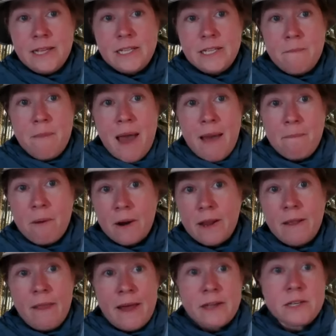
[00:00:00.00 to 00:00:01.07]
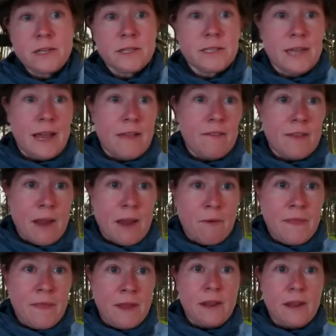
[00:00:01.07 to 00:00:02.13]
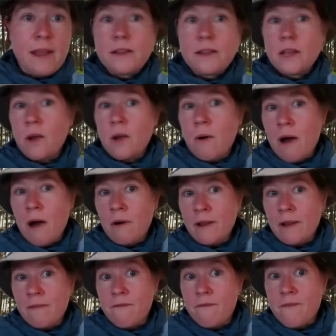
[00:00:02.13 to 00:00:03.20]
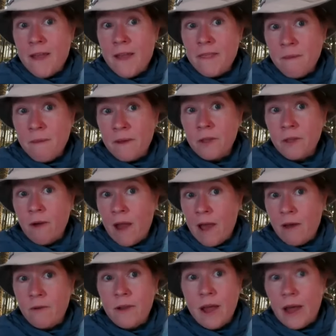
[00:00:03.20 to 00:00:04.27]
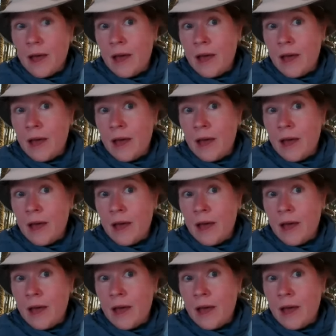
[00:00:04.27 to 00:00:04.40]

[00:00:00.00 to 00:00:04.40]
to map archaeological sites and I would then get to go out and find them on the ground,